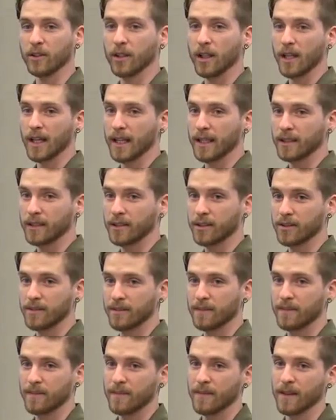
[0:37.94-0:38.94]
glass
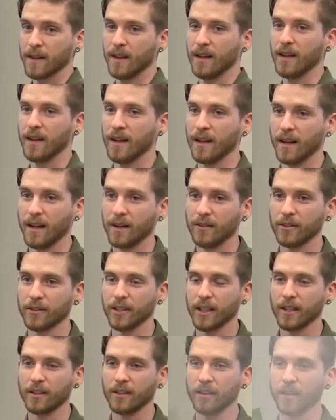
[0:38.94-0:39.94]
uh, and
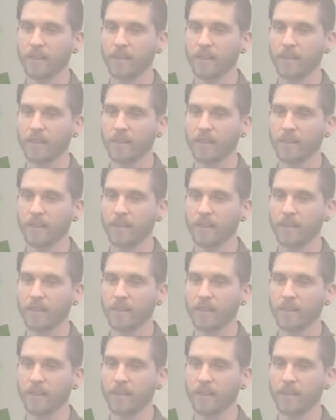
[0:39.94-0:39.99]
recycle